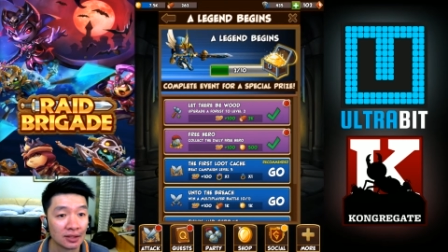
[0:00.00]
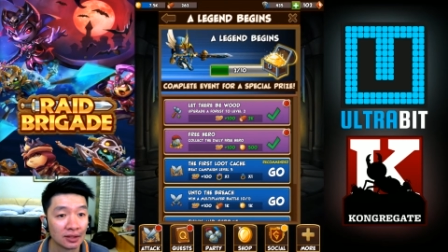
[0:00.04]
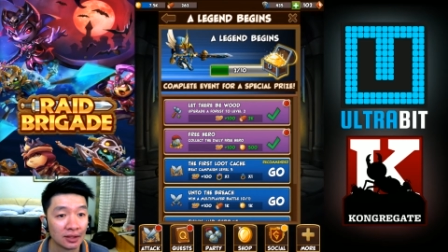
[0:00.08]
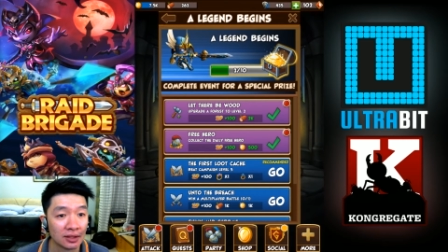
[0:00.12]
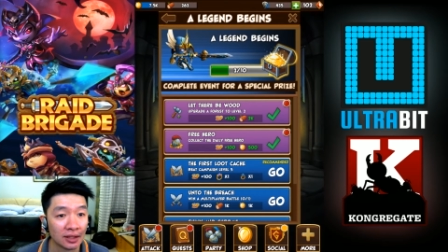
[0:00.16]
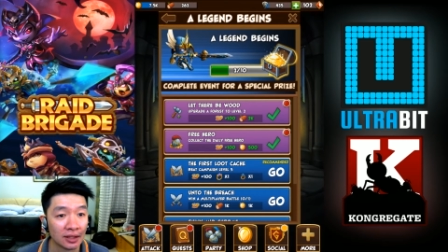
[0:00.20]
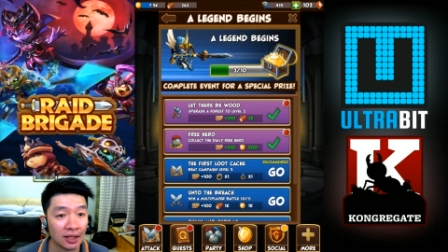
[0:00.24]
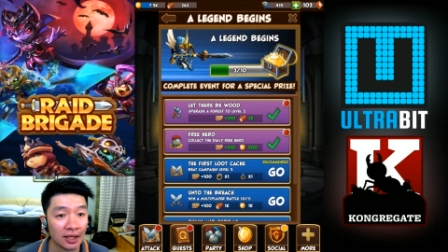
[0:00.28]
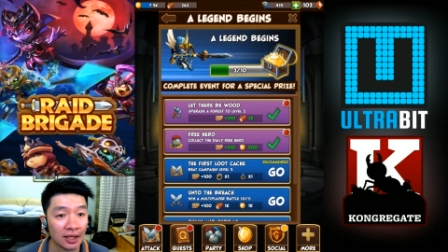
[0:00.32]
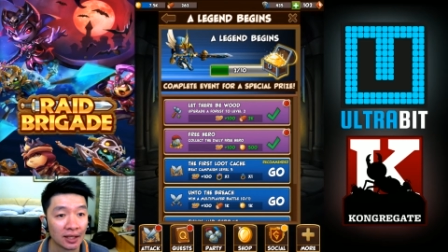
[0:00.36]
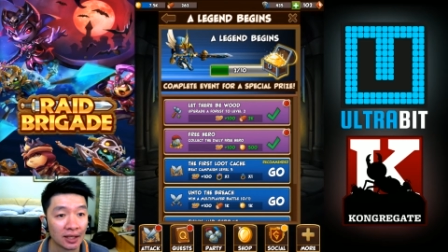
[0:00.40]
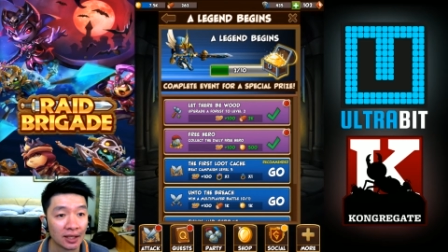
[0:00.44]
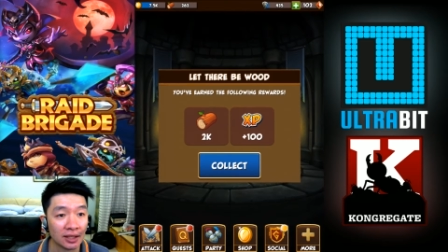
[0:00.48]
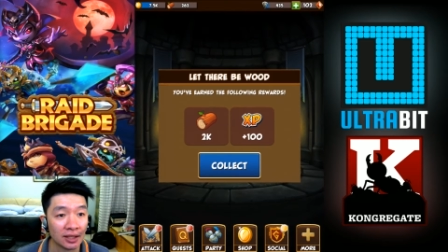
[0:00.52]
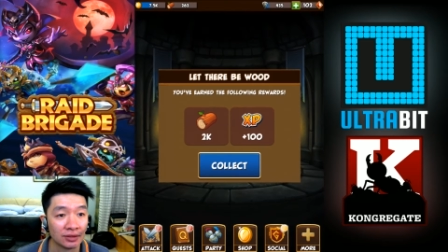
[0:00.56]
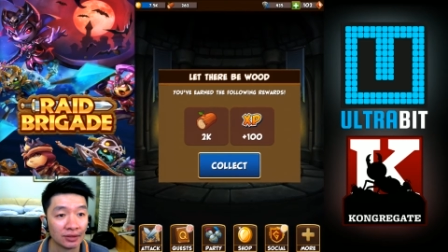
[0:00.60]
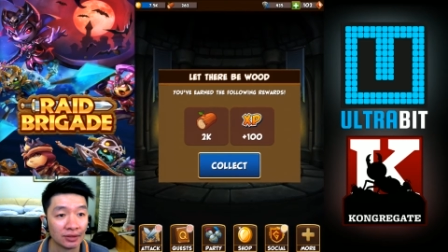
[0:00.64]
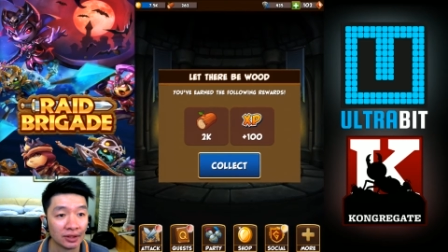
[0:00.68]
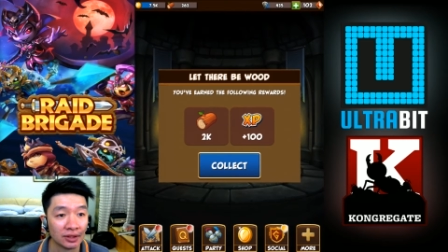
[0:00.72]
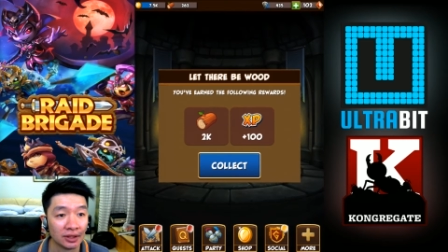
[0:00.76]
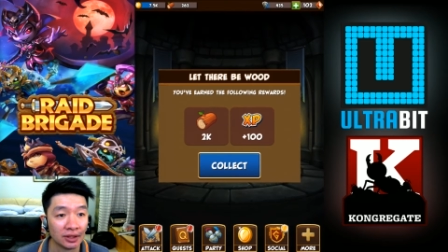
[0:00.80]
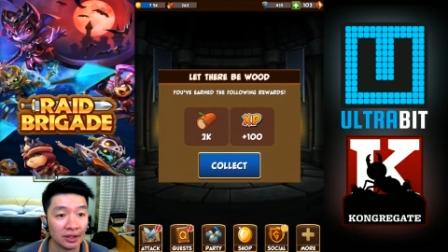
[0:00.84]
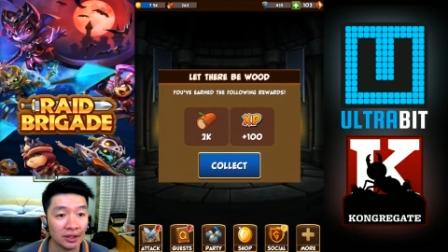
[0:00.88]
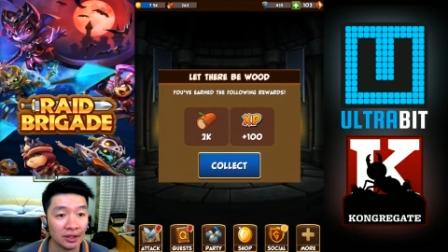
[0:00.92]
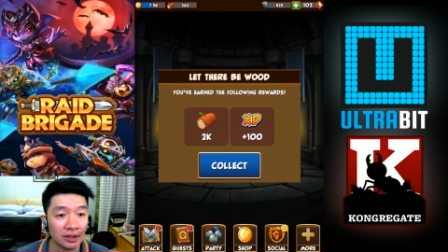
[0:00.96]
that I got
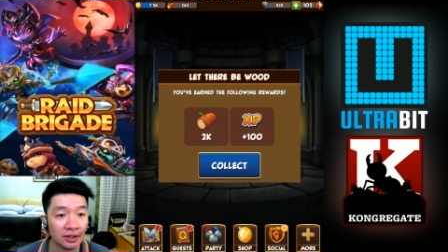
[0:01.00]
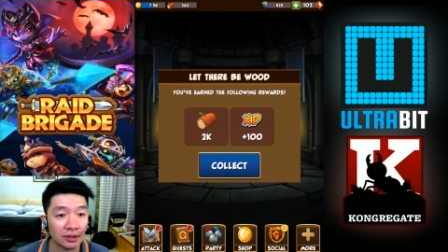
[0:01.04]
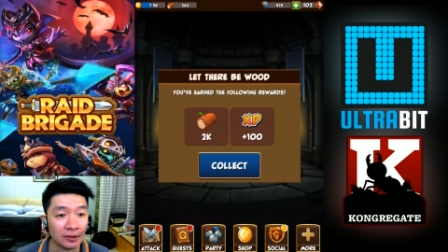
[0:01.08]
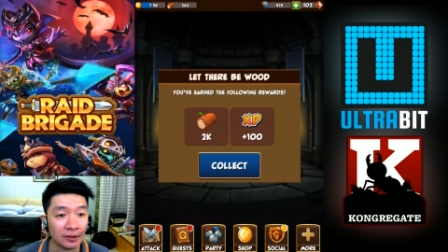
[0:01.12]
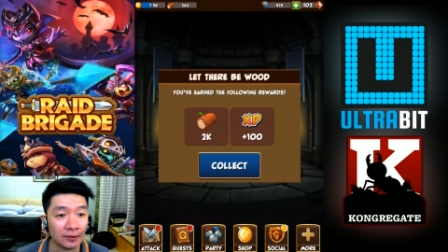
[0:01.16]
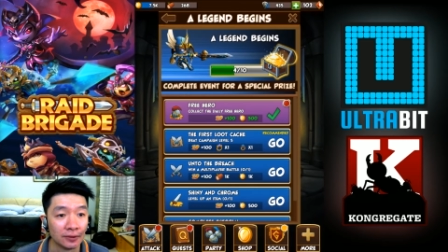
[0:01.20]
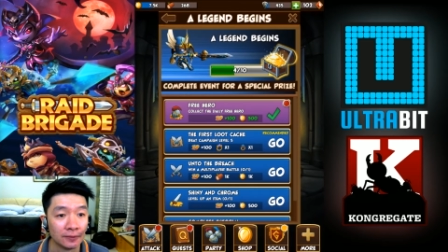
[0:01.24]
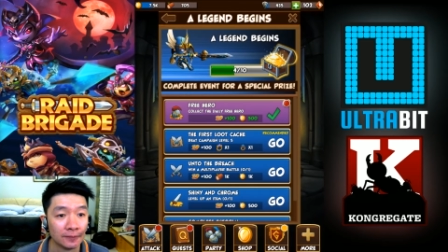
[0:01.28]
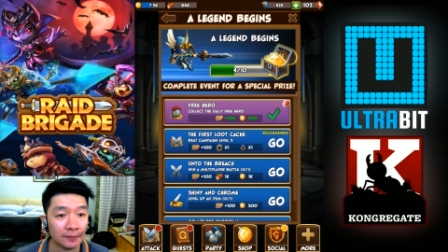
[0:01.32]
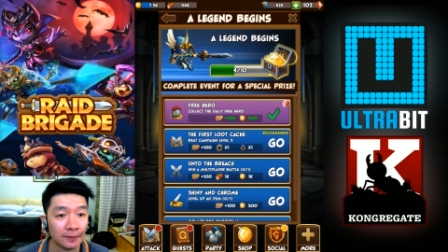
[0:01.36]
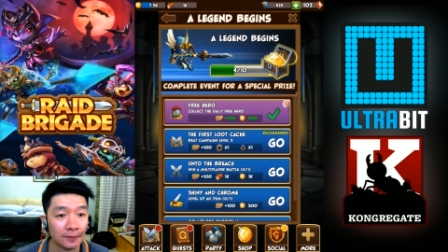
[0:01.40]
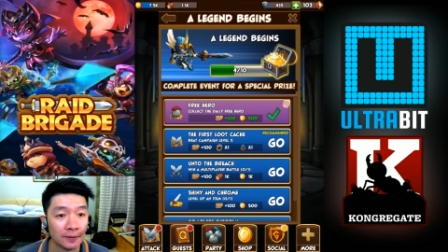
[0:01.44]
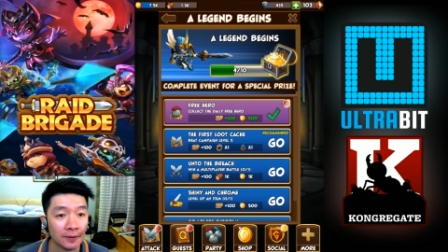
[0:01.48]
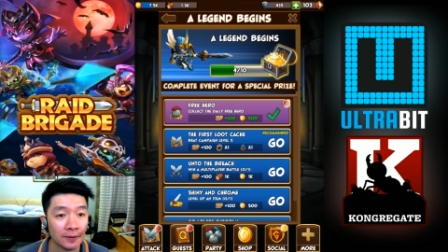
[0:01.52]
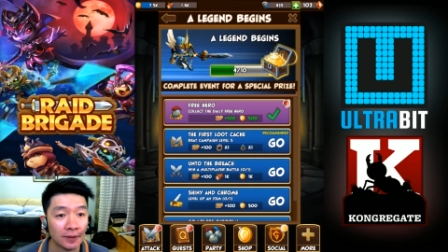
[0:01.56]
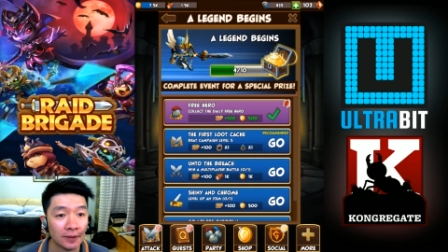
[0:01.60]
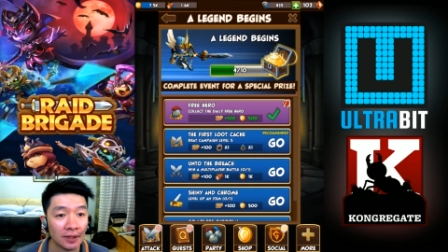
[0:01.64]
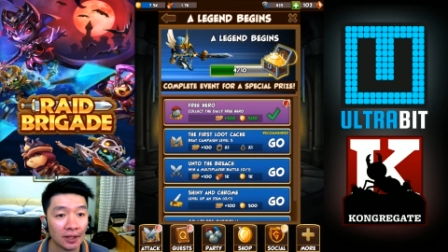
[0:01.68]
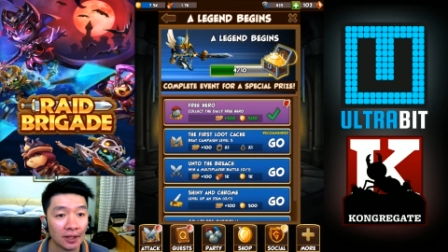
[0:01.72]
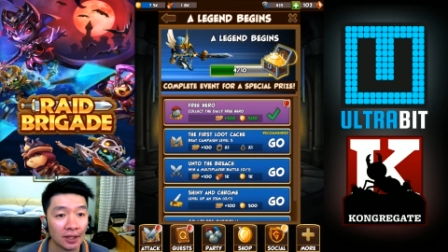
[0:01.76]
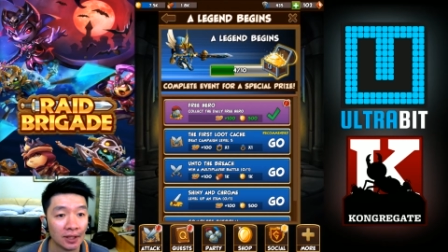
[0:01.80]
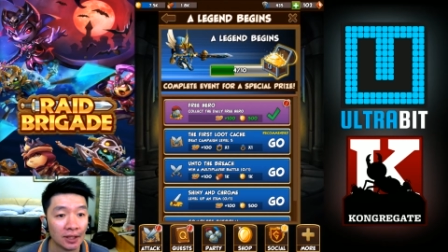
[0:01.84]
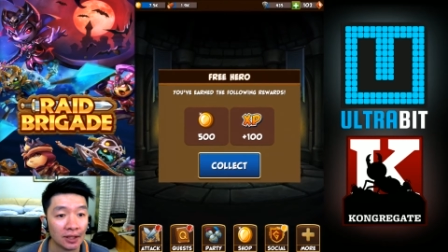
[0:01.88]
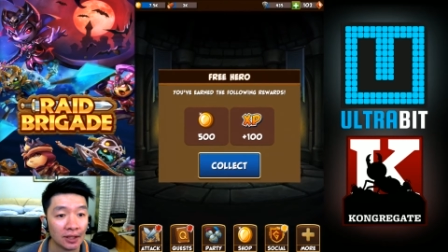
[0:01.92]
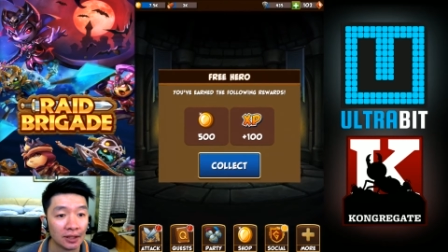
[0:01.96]
right here.
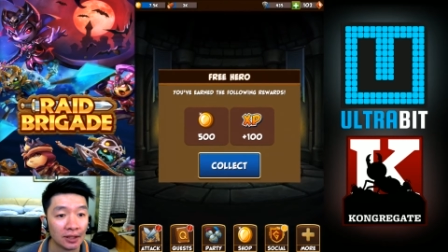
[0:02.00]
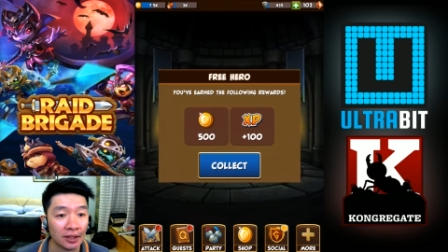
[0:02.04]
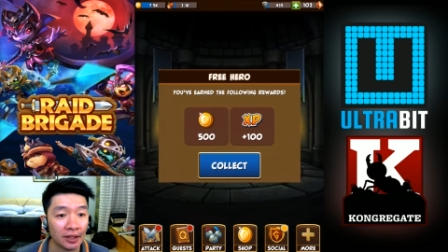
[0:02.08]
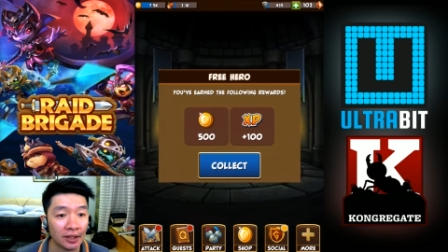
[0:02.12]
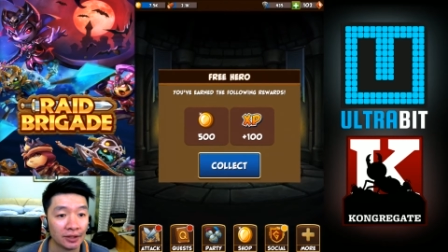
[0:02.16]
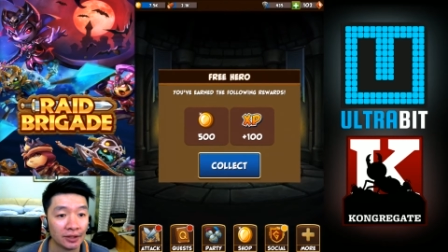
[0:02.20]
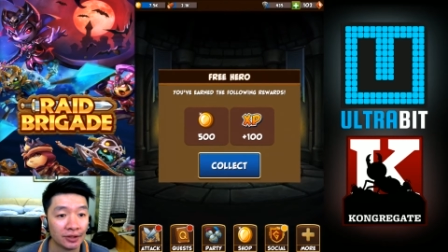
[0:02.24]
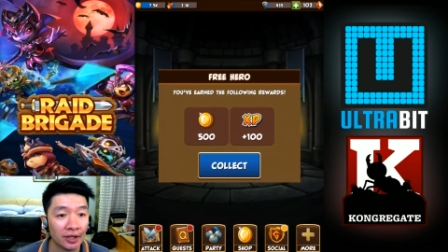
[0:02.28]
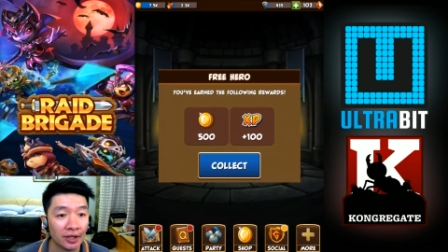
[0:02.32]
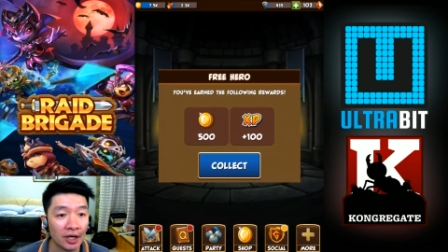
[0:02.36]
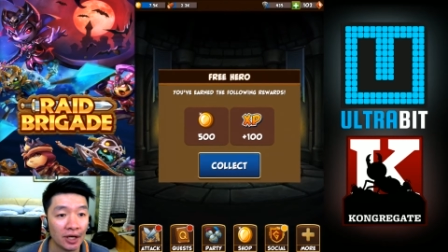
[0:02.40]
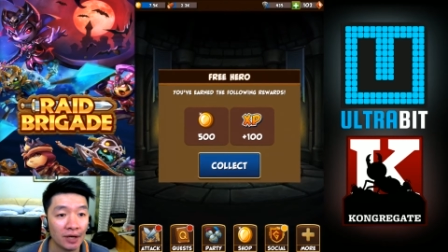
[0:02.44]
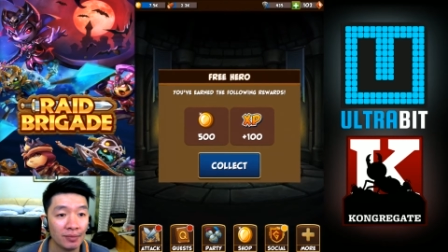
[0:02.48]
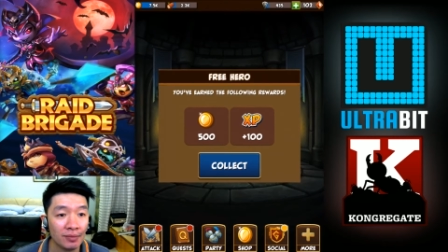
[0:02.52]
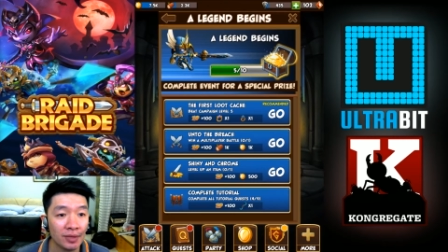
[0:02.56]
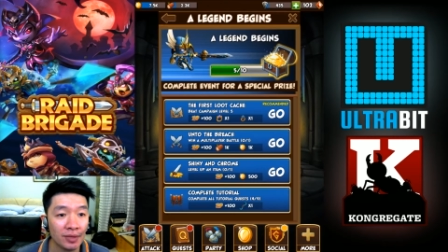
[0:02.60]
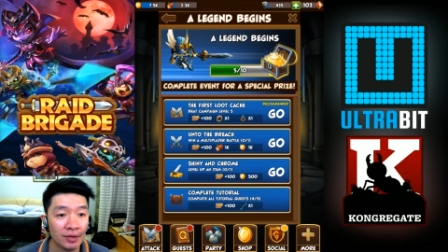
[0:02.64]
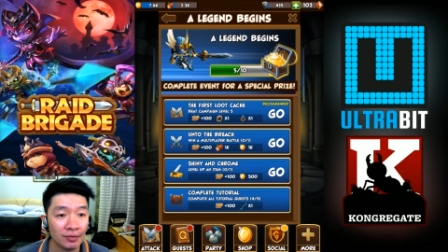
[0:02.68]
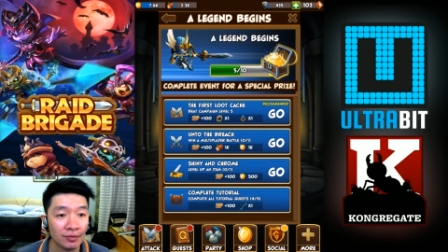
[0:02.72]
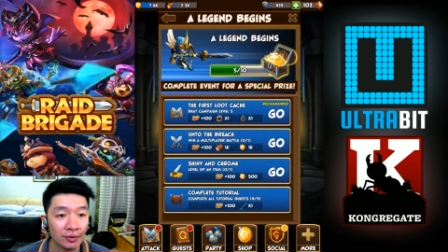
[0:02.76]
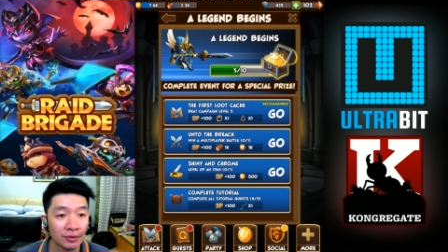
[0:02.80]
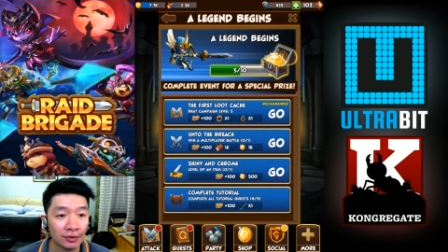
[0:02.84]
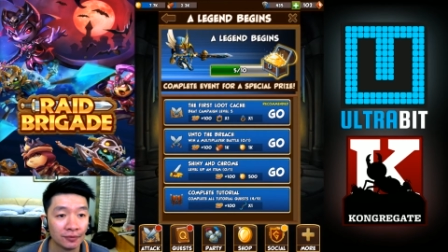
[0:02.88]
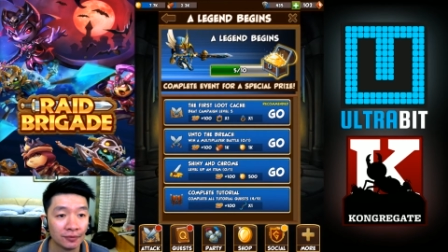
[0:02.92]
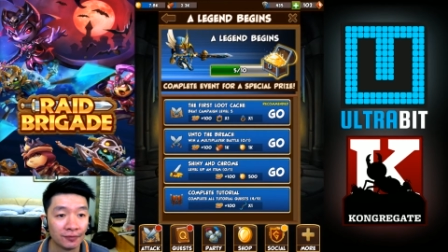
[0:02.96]
Let there be
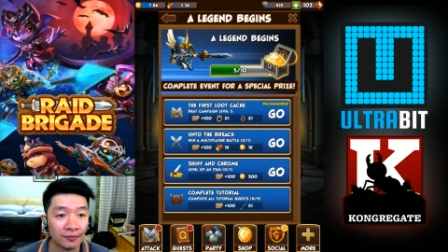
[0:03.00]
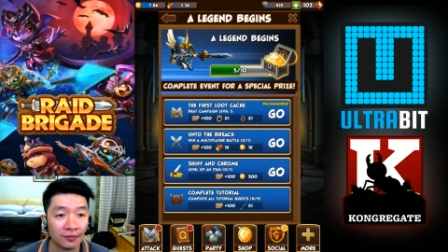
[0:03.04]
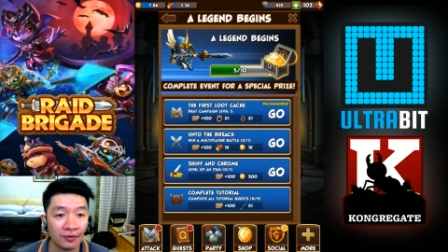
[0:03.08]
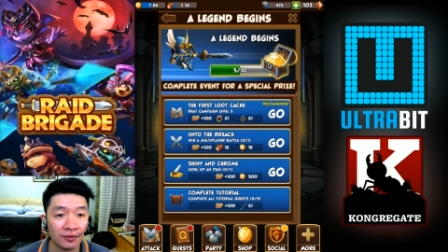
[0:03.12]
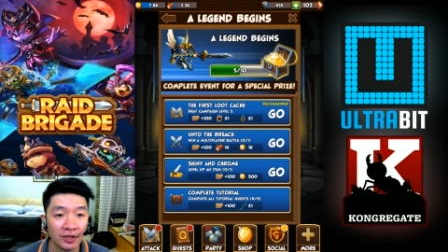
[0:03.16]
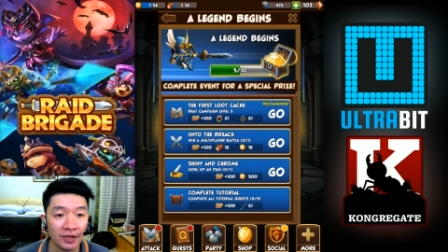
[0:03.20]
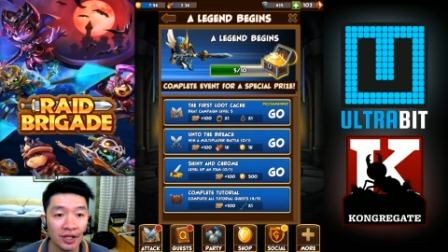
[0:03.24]
wood, free